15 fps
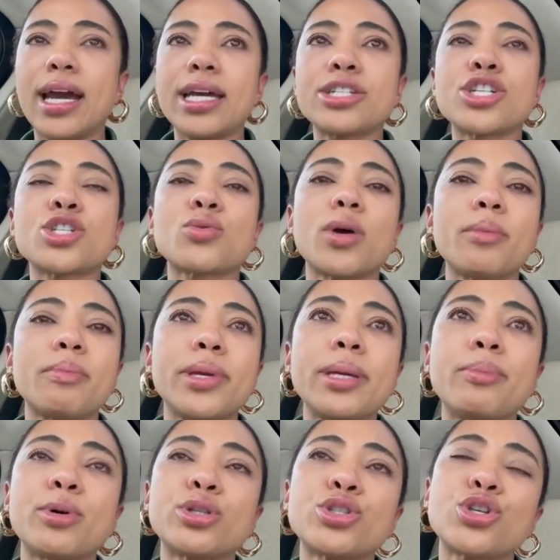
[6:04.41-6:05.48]
I just want
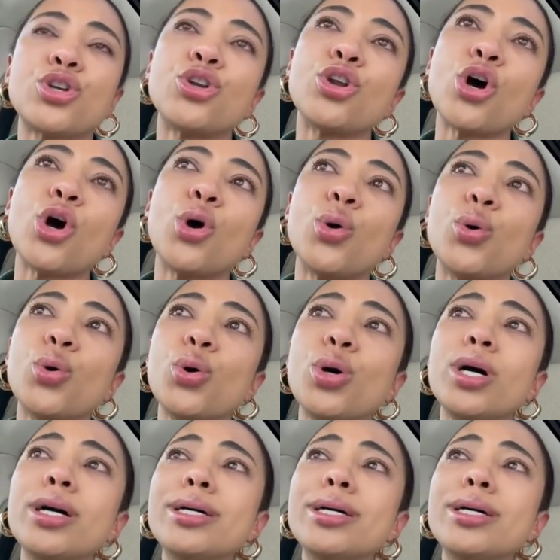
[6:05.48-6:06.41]
people to know